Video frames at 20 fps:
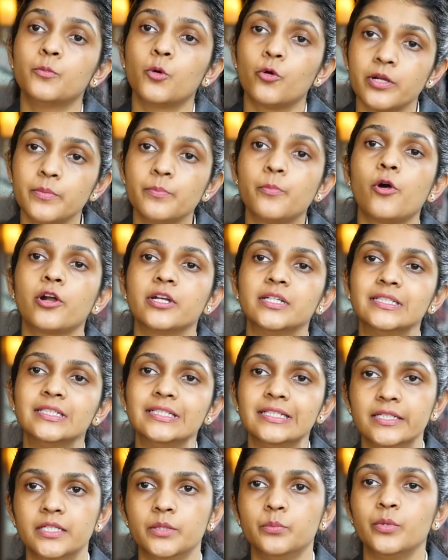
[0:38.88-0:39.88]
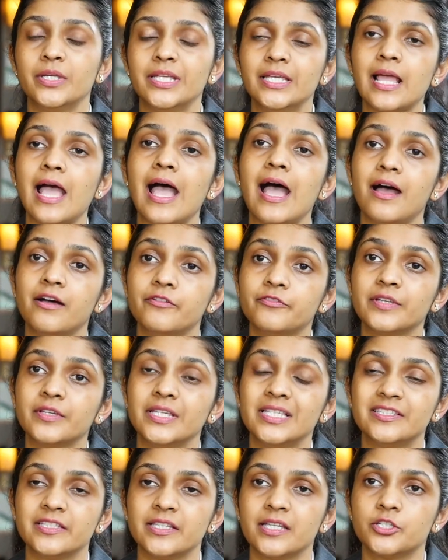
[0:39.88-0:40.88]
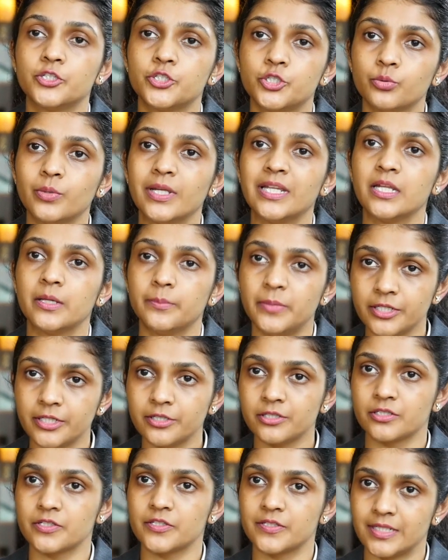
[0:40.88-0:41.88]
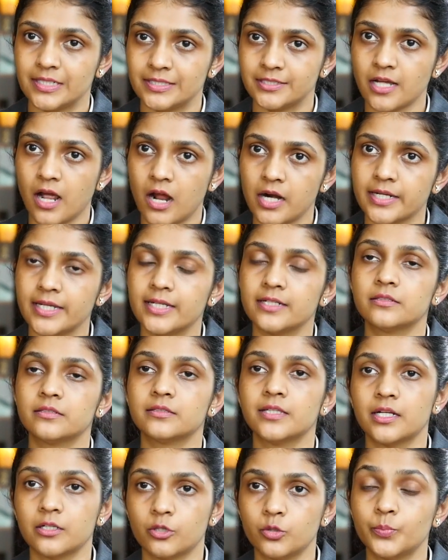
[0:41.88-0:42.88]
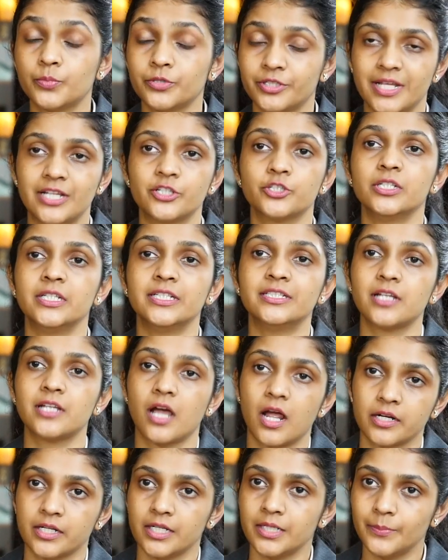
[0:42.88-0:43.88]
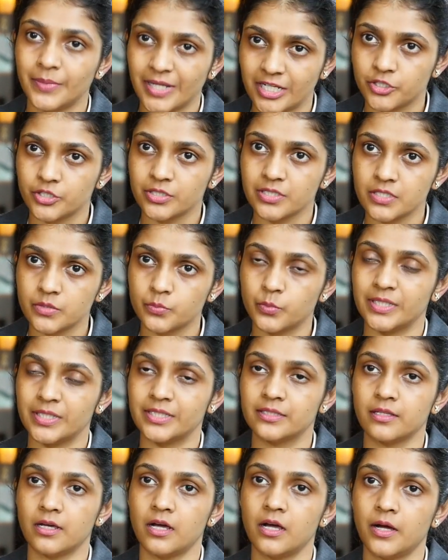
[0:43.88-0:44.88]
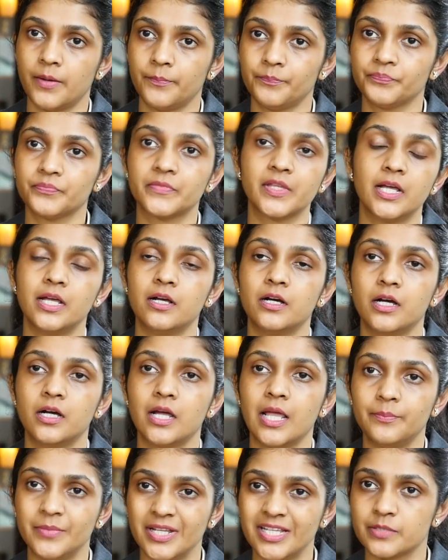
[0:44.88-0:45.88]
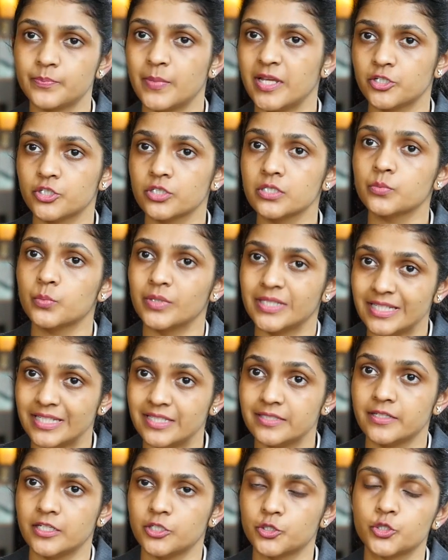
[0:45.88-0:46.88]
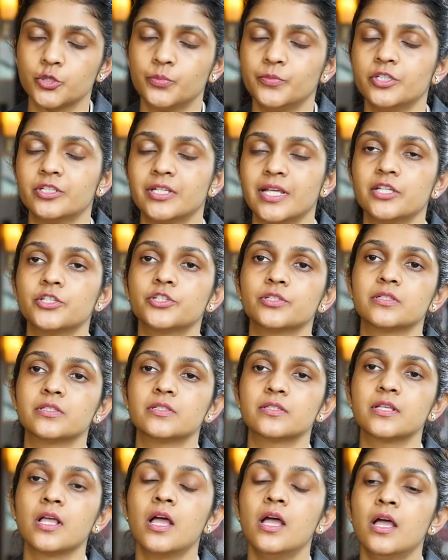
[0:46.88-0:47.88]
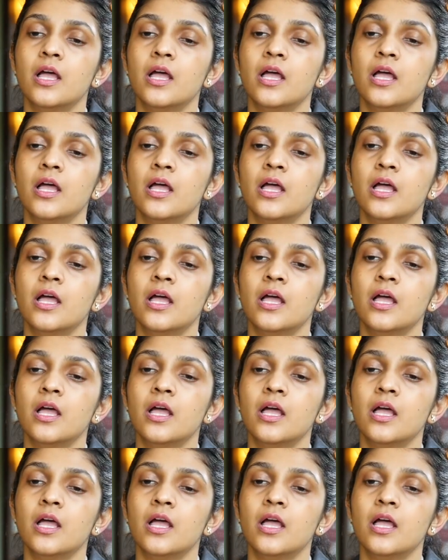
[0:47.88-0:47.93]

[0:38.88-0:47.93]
more importantly, we have EZH2 inhibitors that could potentially target patients with MDS patients with EZH2 mutations.